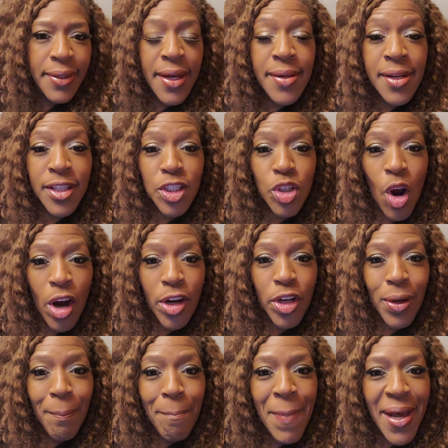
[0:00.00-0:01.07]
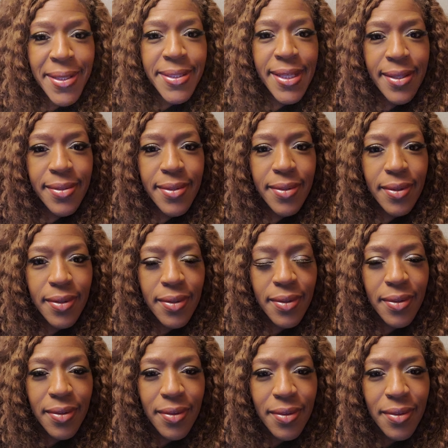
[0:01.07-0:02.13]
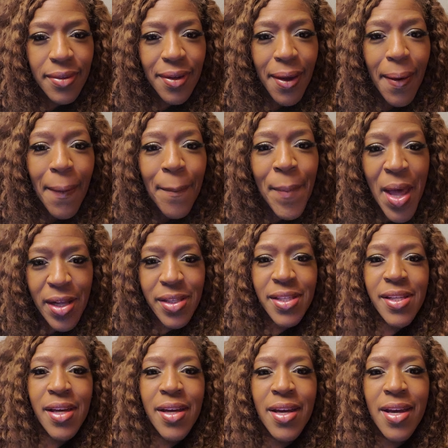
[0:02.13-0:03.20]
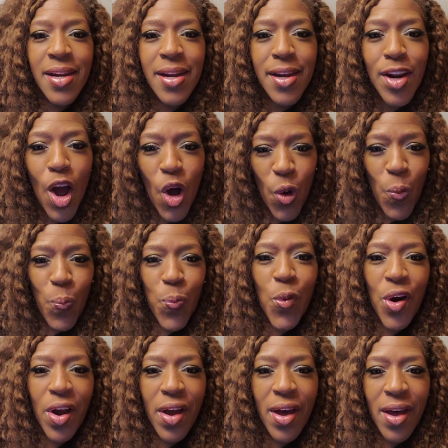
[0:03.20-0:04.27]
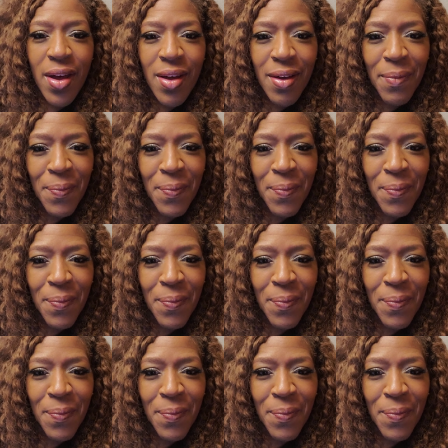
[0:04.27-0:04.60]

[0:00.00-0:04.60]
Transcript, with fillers: Didn't it start Mexico? Mexin and Oprah.